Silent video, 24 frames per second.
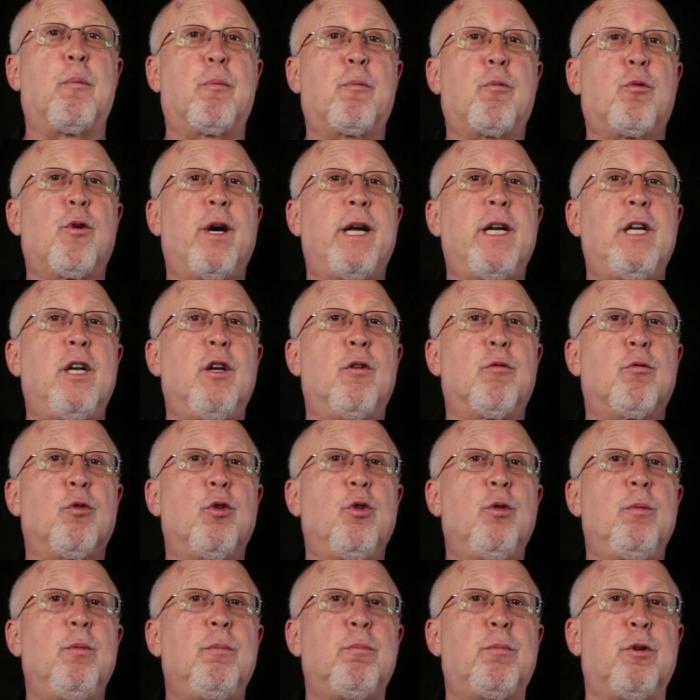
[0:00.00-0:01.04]
bright
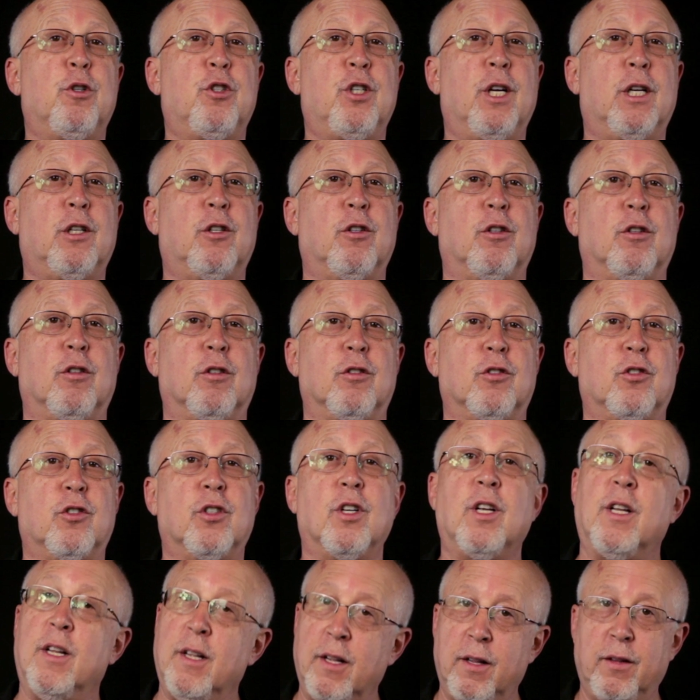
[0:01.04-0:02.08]
room projectors.
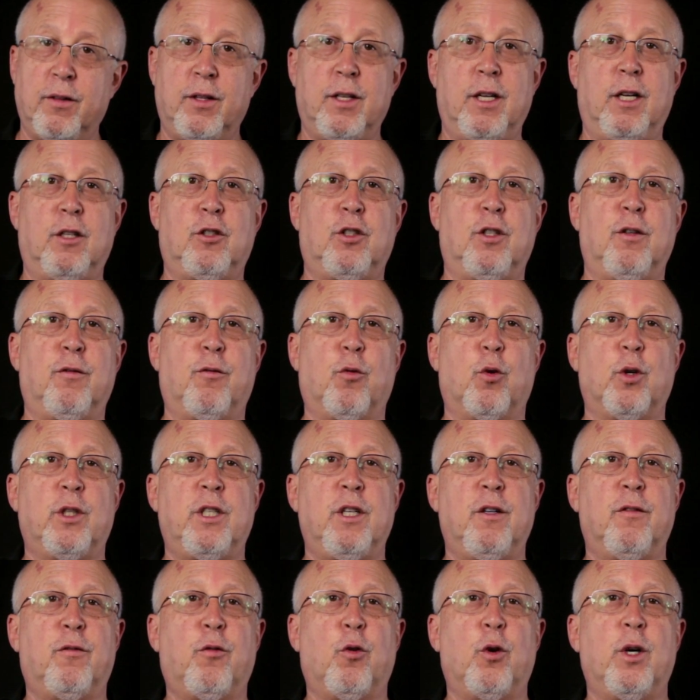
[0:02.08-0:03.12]
The
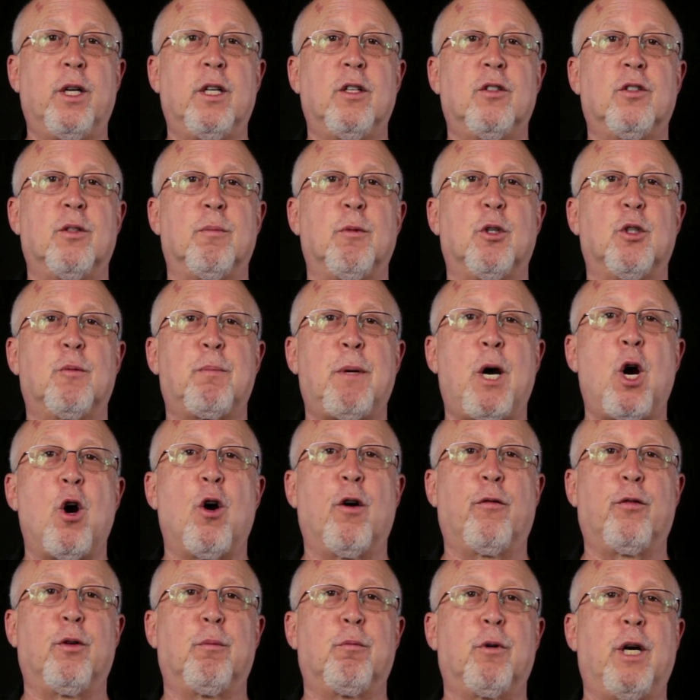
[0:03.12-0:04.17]
HC-1440 is the most
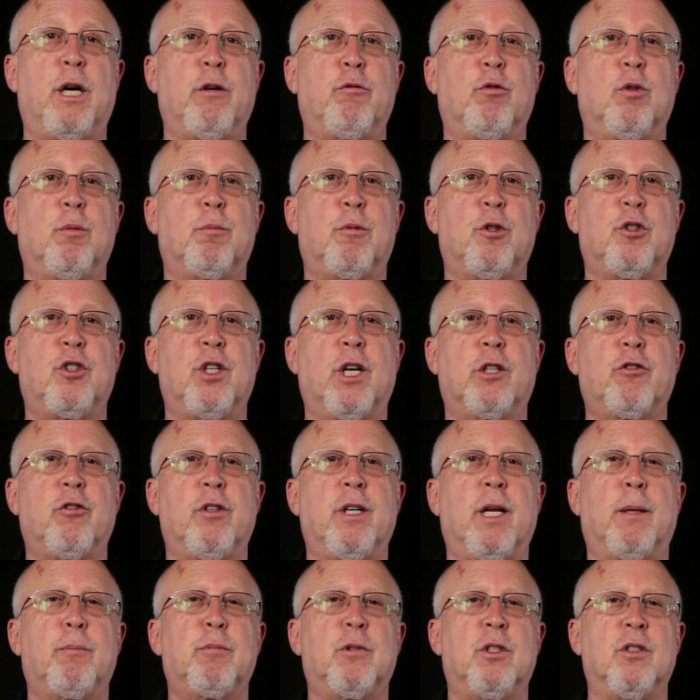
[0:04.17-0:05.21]
powerful bright room projector in
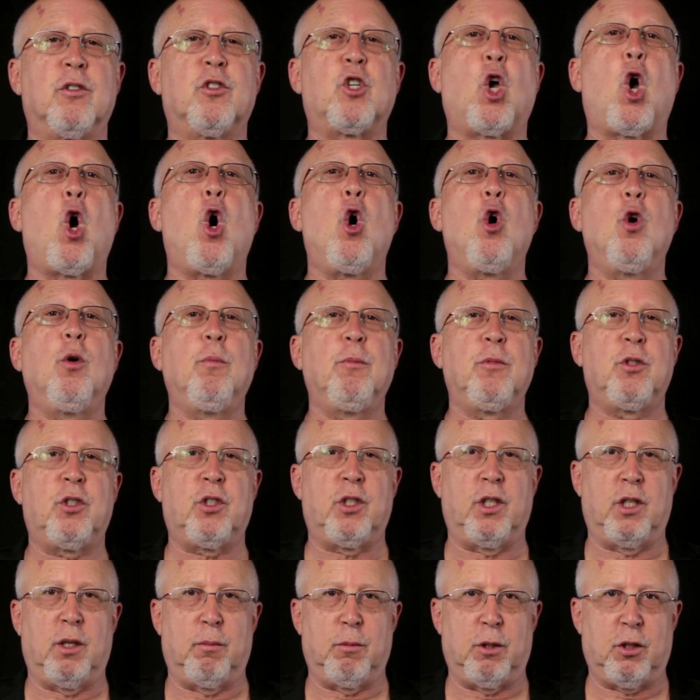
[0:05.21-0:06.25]
Epson's Home
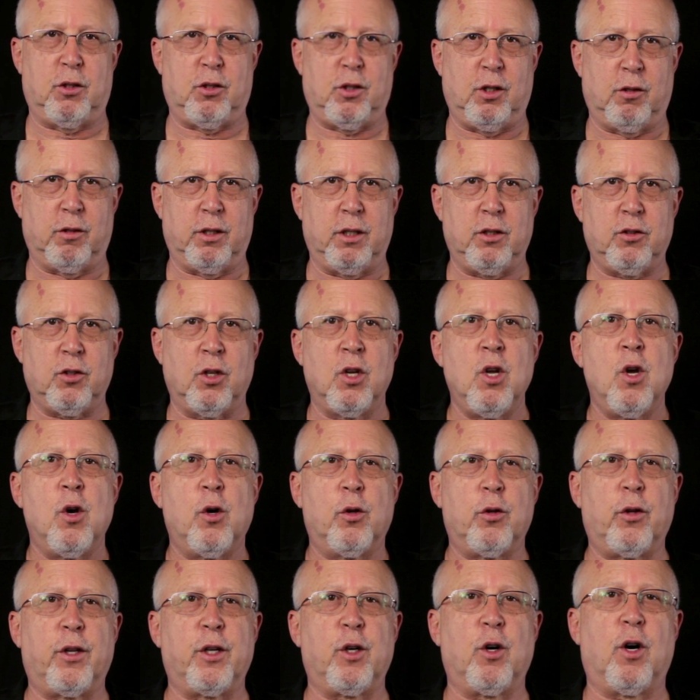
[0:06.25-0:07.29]
Cinema series,
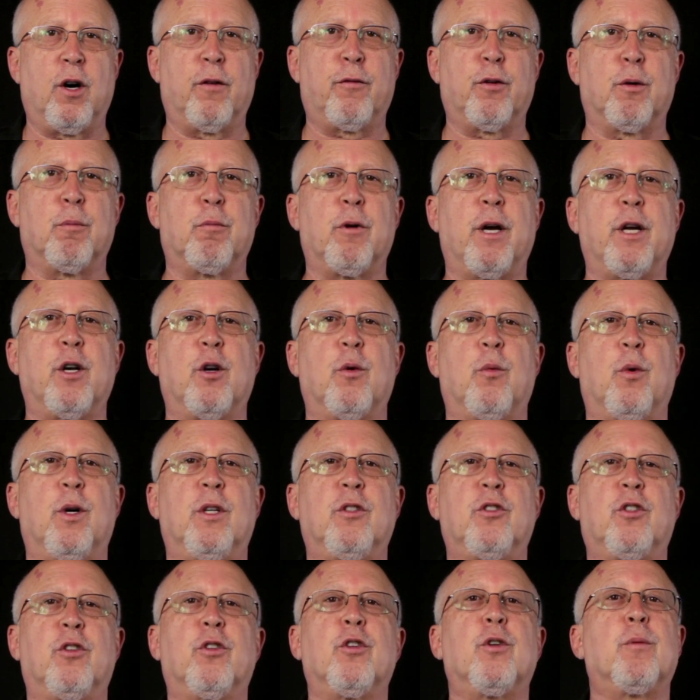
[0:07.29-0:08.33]
although they offer brighter
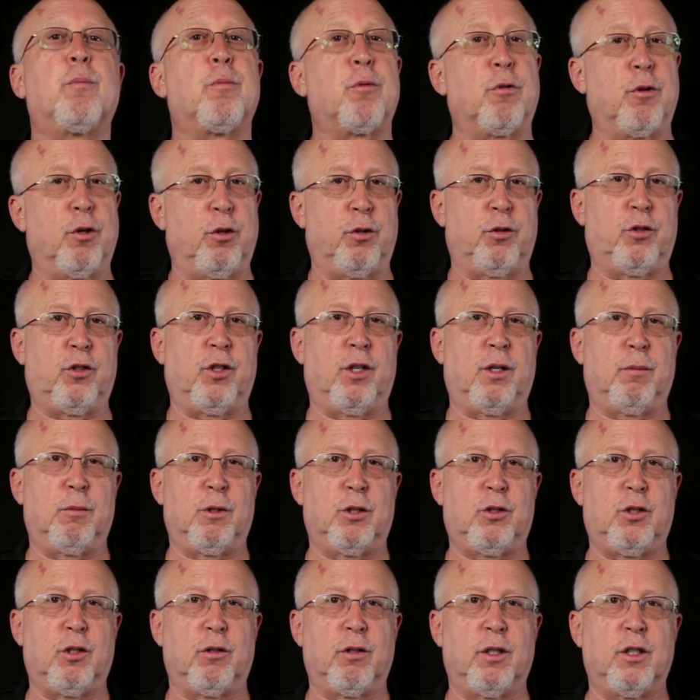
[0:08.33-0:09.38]
ones in their Pro Cinema
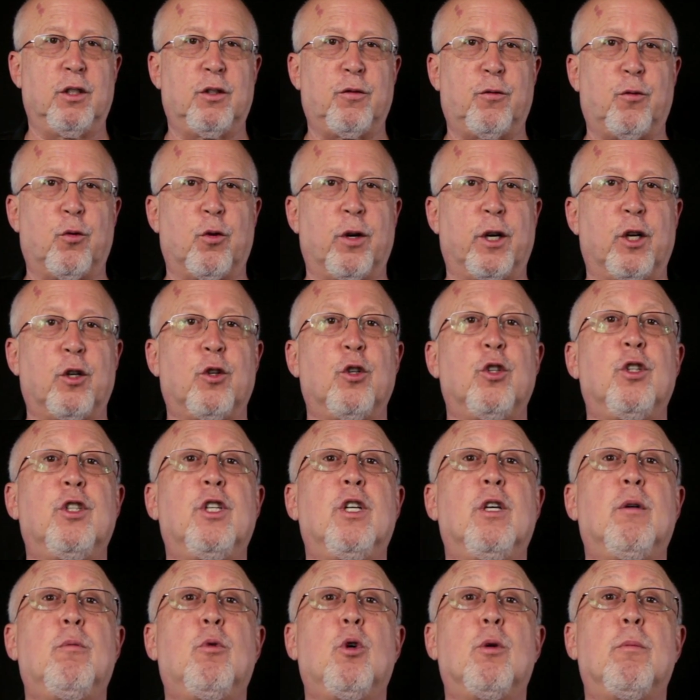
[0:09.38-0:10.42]
series for a good
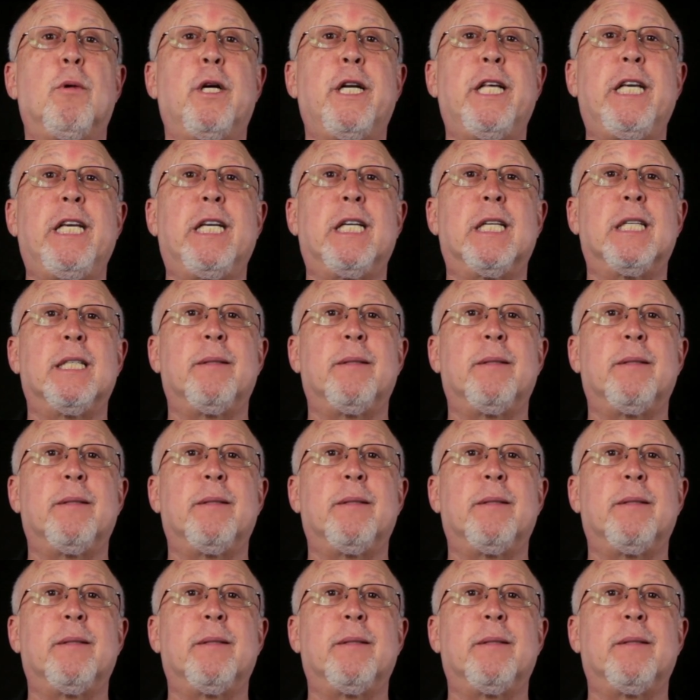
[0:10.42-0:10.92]
deal more money.